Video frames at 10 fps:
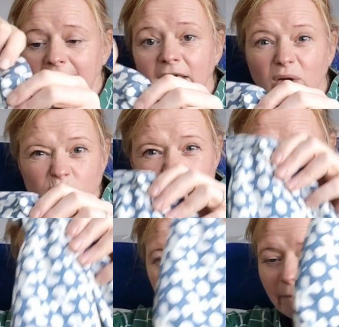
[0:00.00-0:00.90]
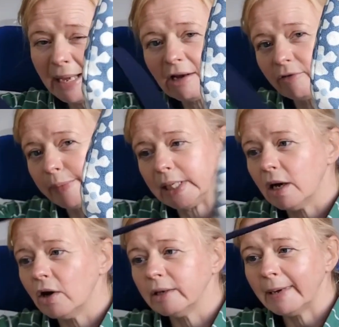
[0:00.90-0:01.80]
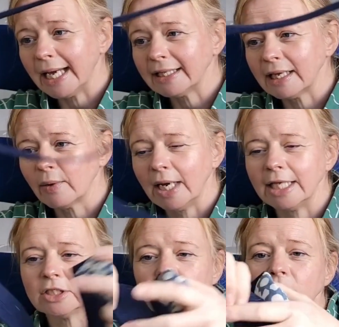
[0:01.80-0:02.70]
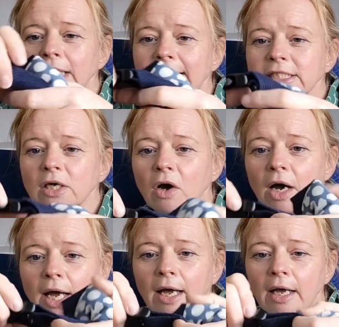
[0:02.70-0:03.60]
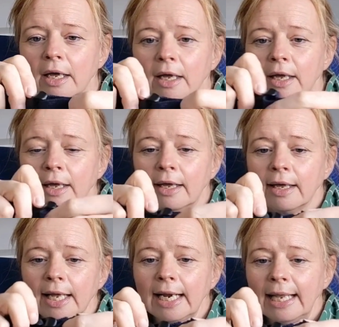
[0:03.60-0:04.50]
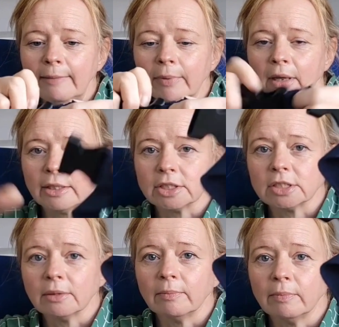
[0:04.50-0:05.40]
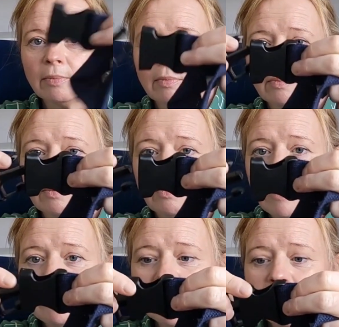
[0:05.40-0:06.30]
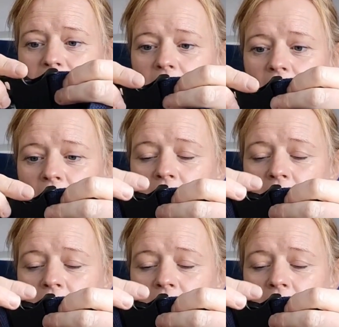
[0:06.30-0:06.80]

like an old school bum bag or a banana bag they quite like to call it it's got a clip and some webbing